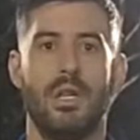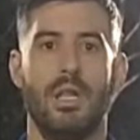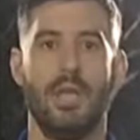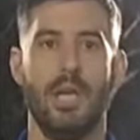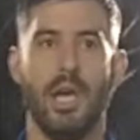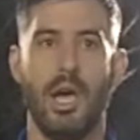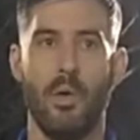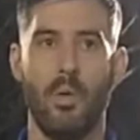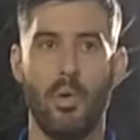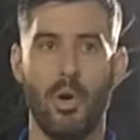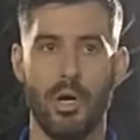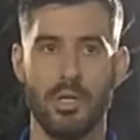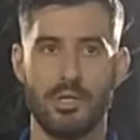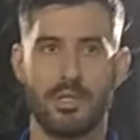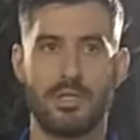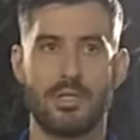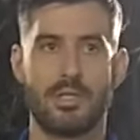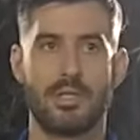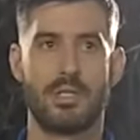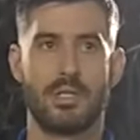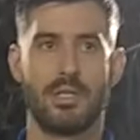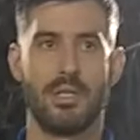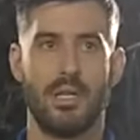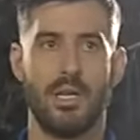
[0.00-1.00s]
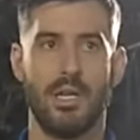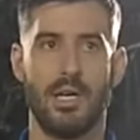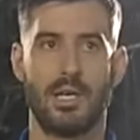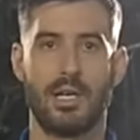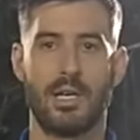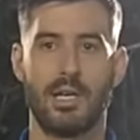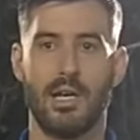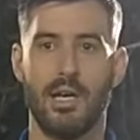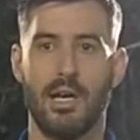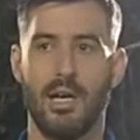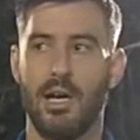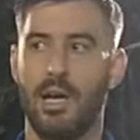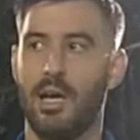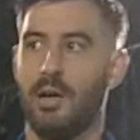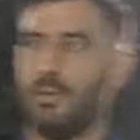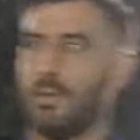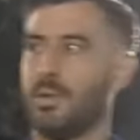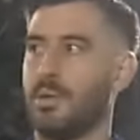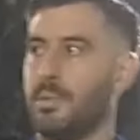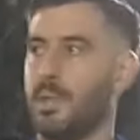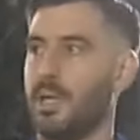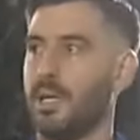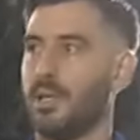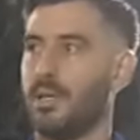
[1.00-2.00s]
Yeah, it was. Like, it
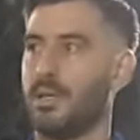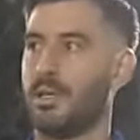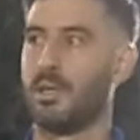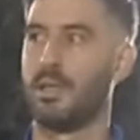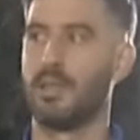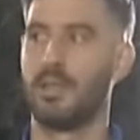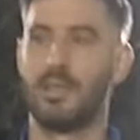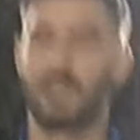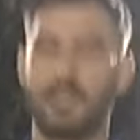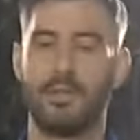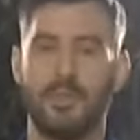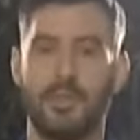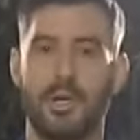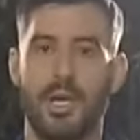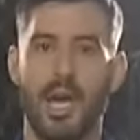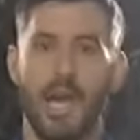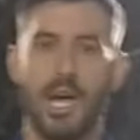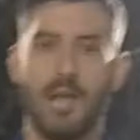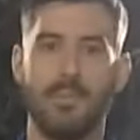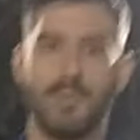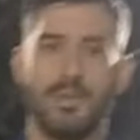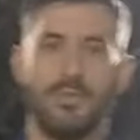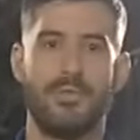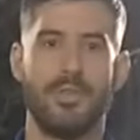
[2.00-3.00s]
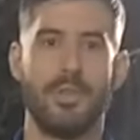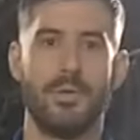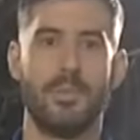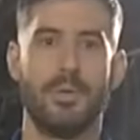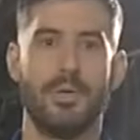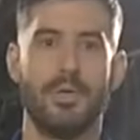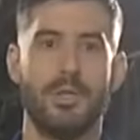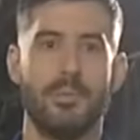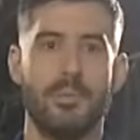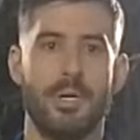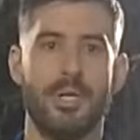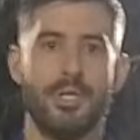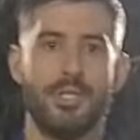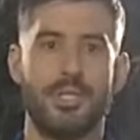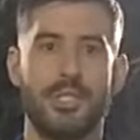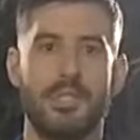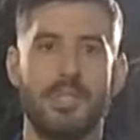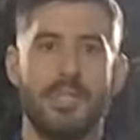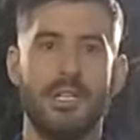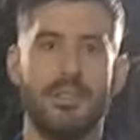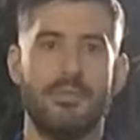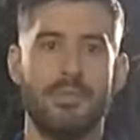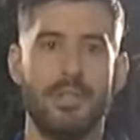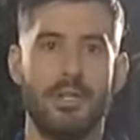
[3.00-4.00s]
would have been a good game if you weren't
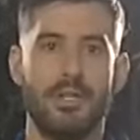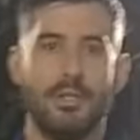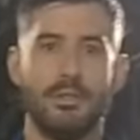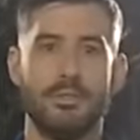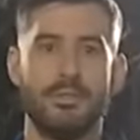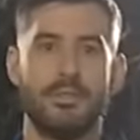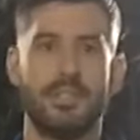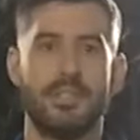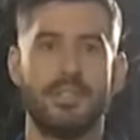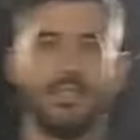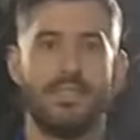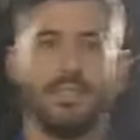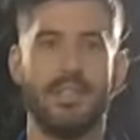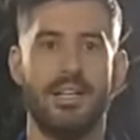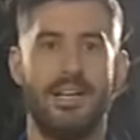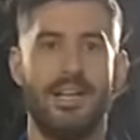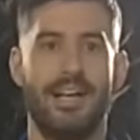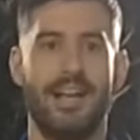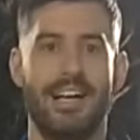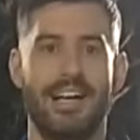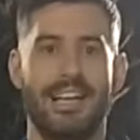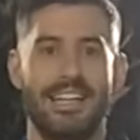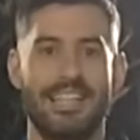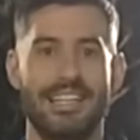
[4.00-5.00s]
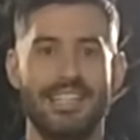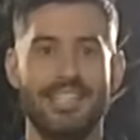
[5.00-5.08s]
emotionally involved.